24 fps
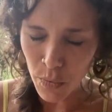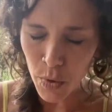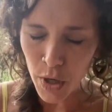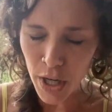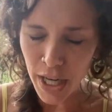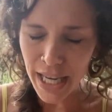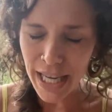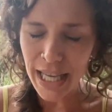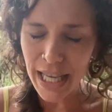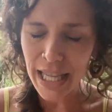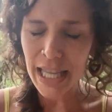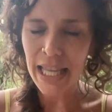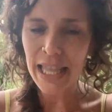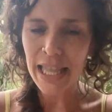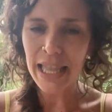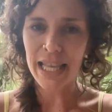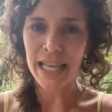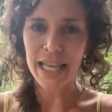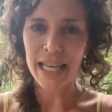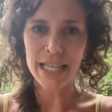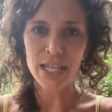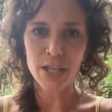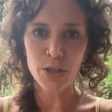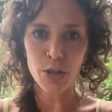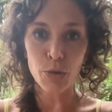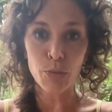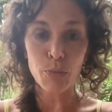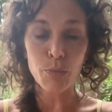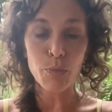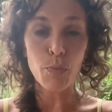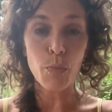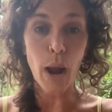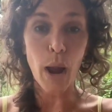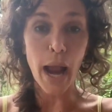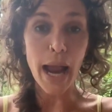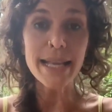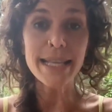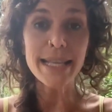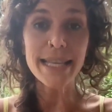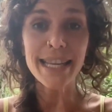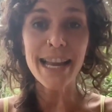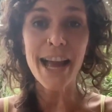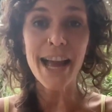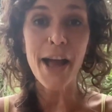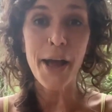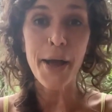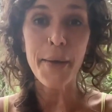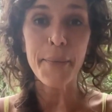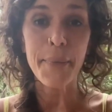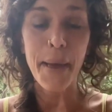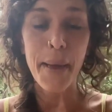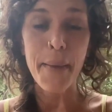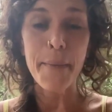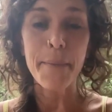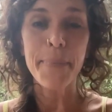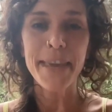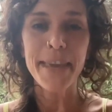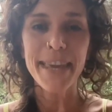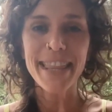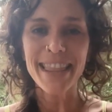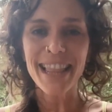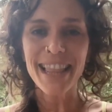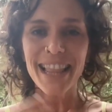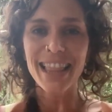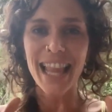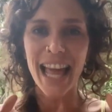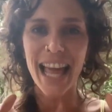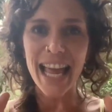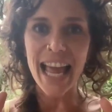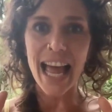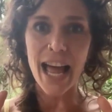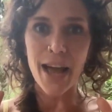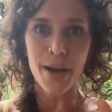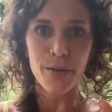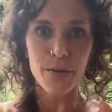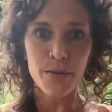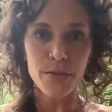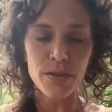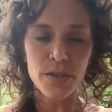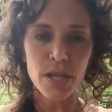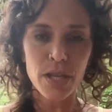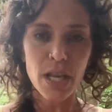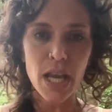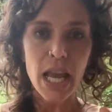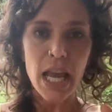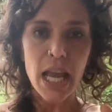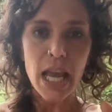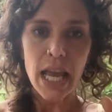We're healing this through rising up and being the lighthouse